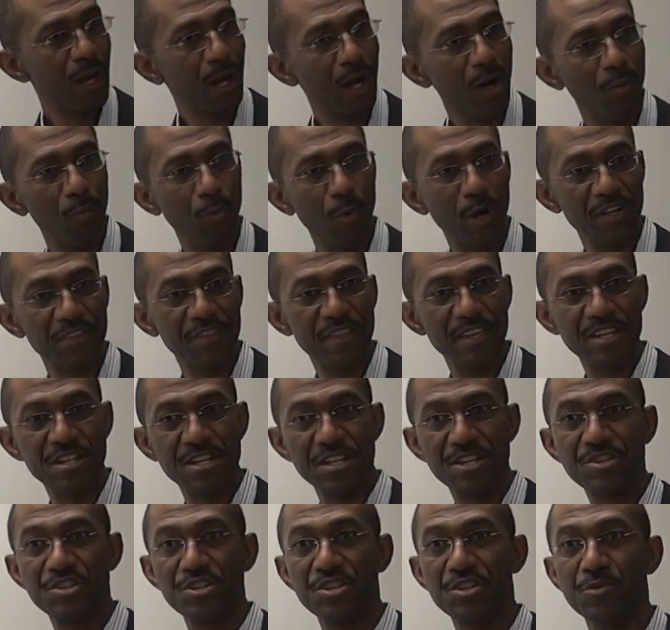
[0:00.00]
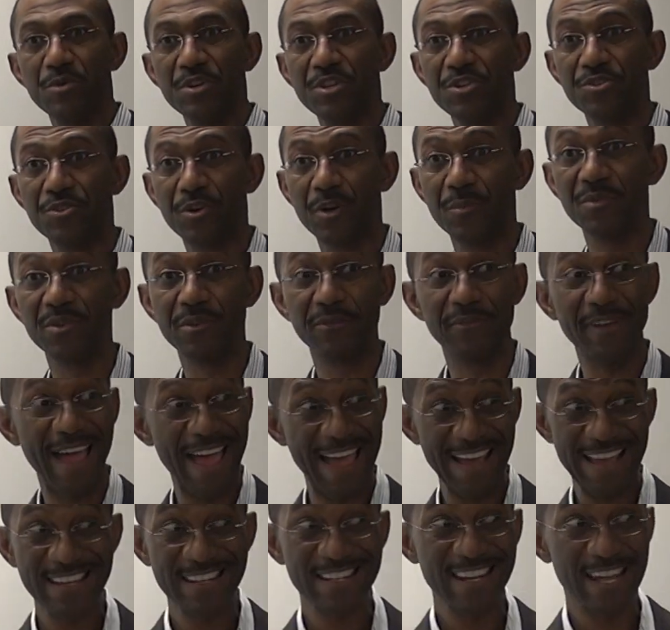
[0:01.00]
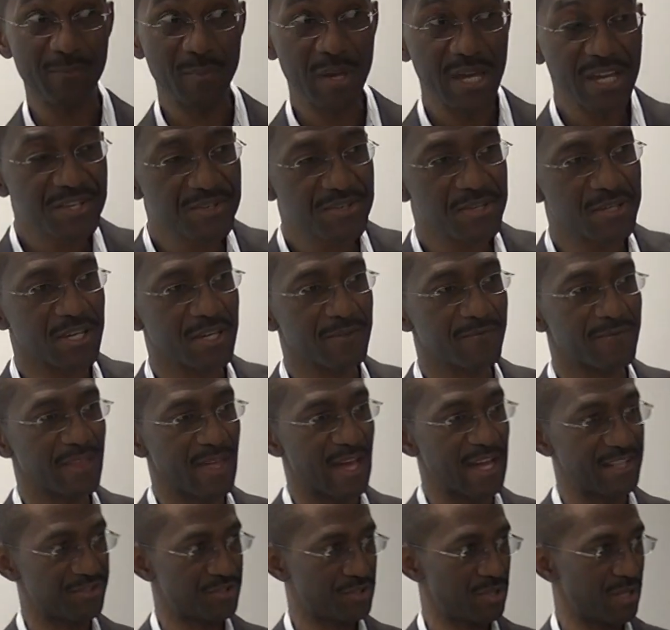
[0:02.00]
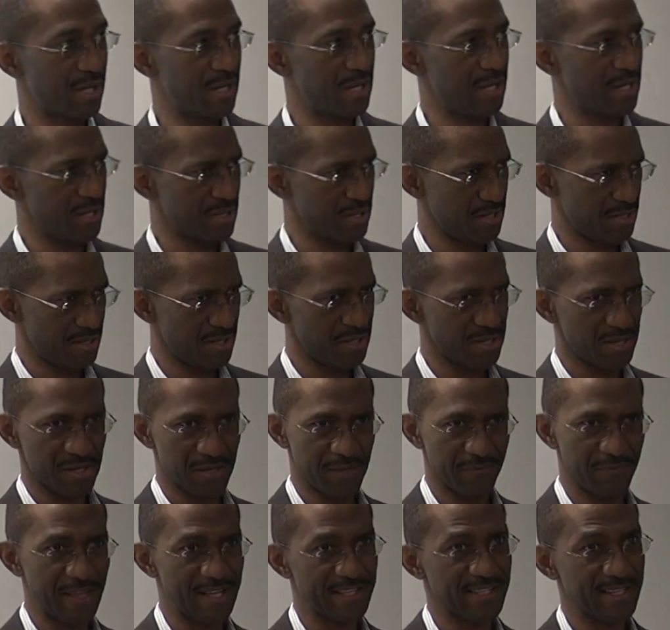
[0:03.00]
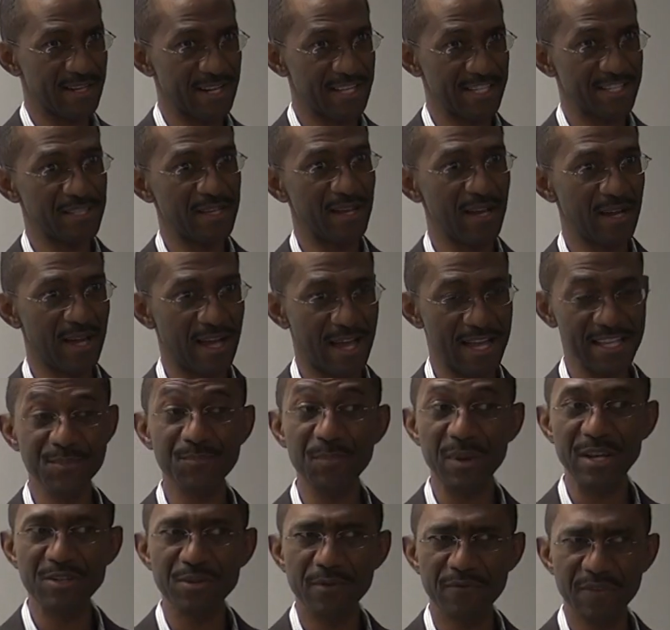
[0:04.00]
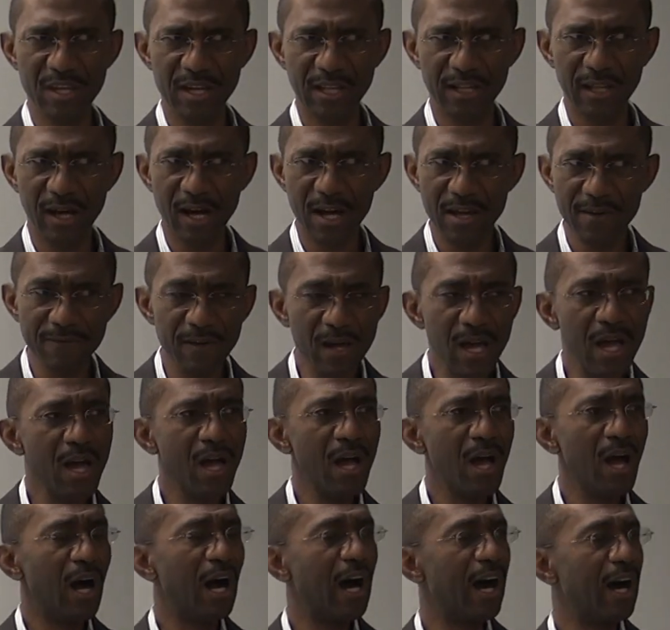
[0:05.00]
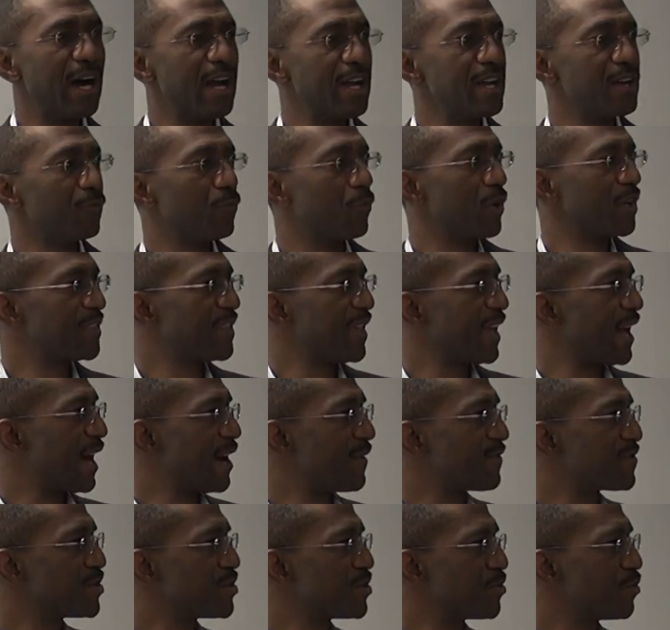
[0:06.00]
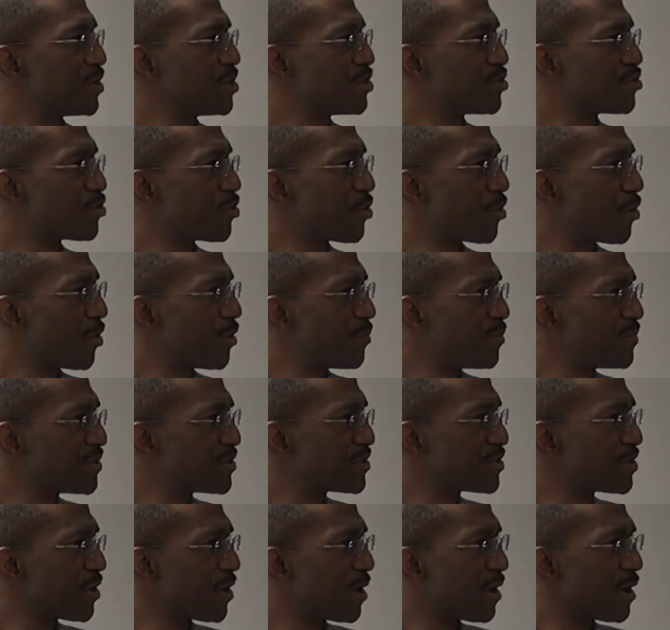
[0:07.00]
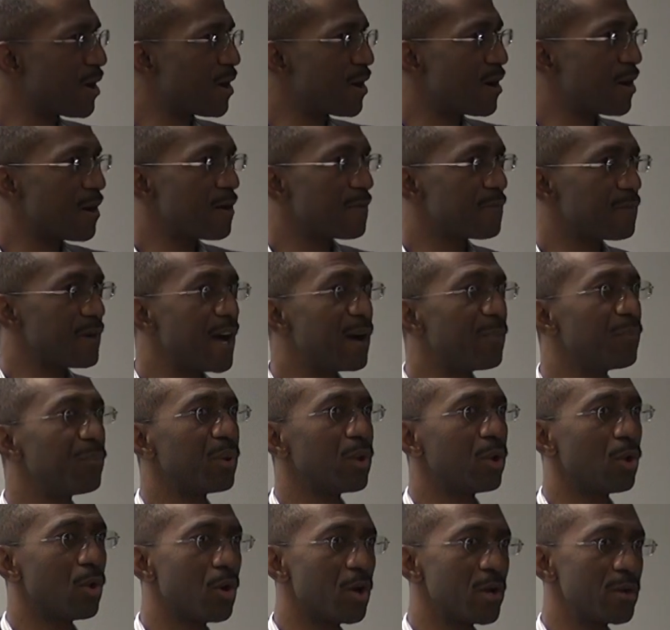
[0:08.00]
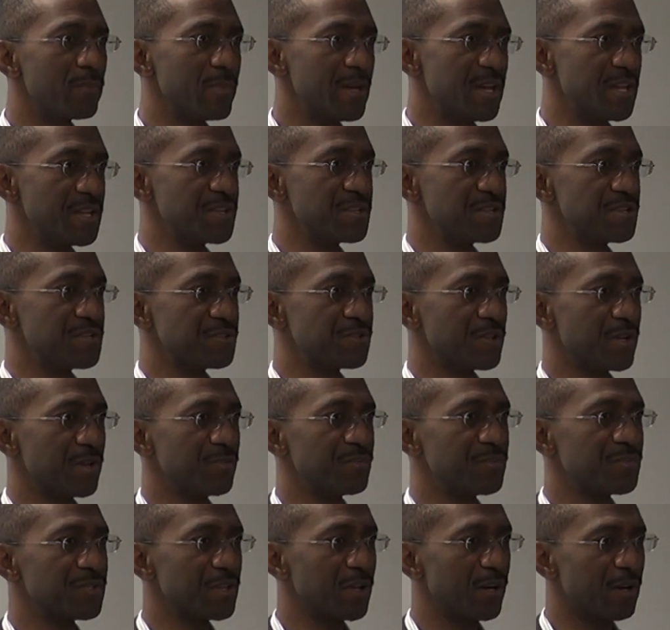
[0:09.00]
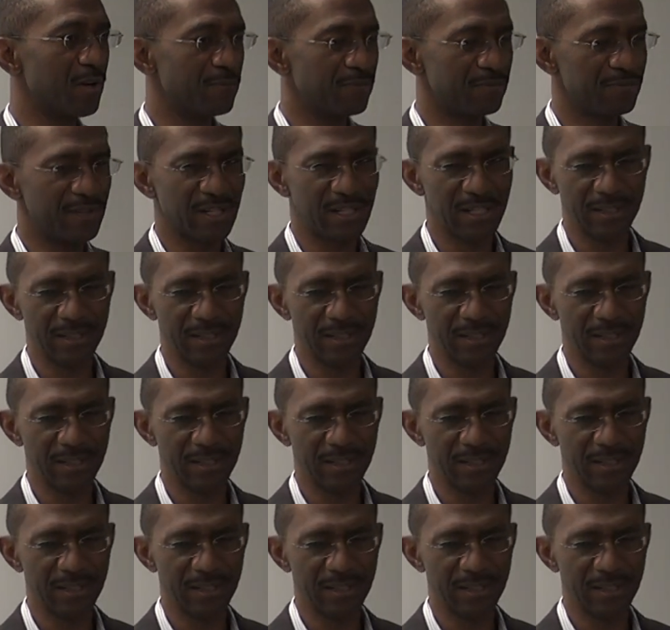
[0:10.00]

or what they need to do in terms of academics, if that's an aspect of their life, what they have to do in terms of employment, in terms of